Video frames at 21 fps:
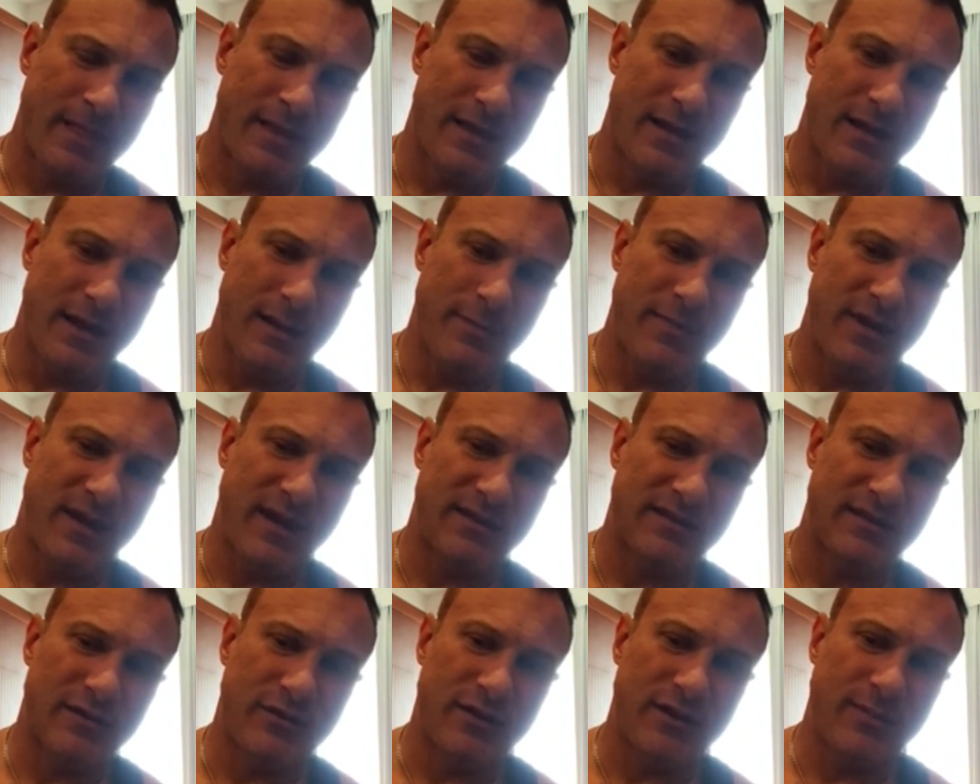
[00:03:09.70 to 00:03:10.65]
And because
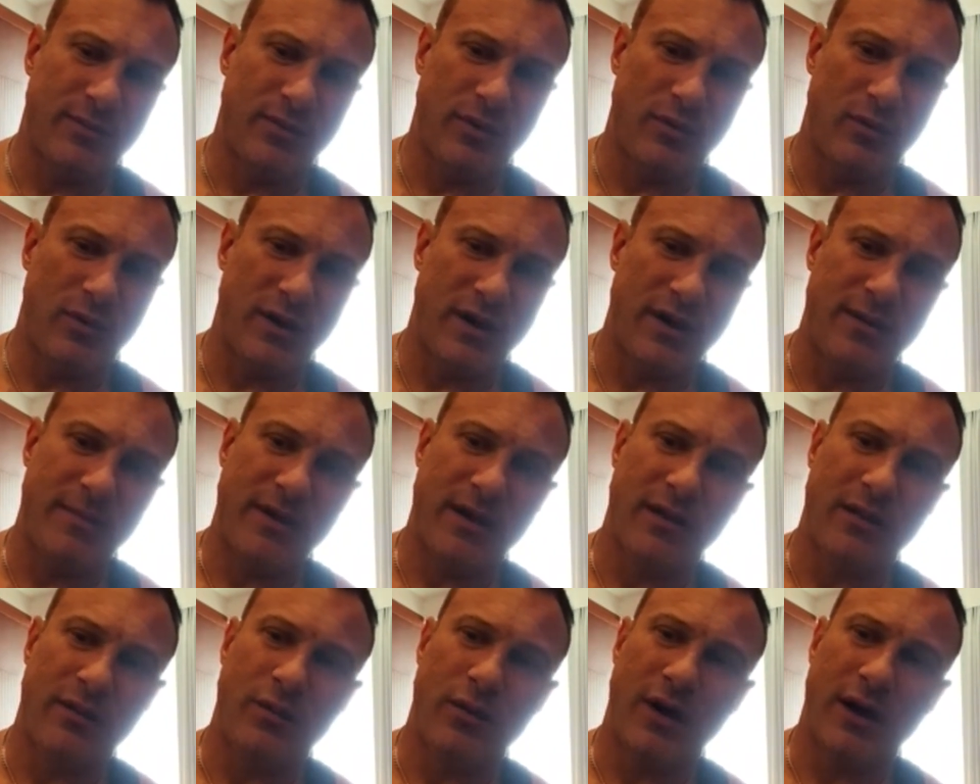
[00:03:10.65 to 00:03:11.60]
I only put 1
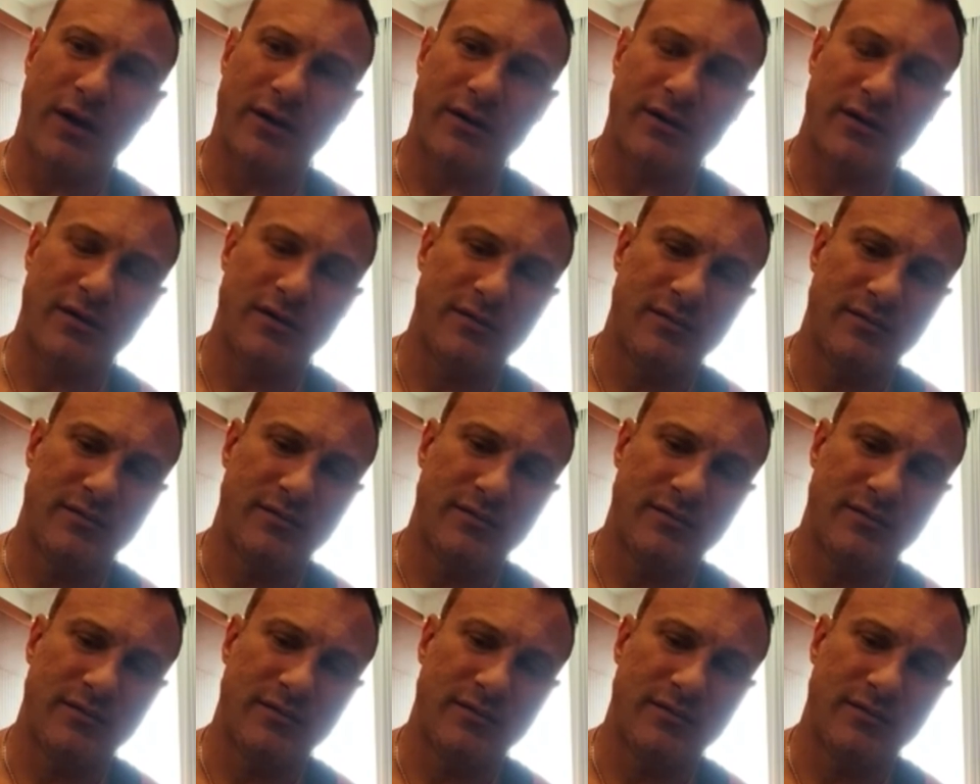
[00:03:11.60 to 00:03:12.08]
ml of water,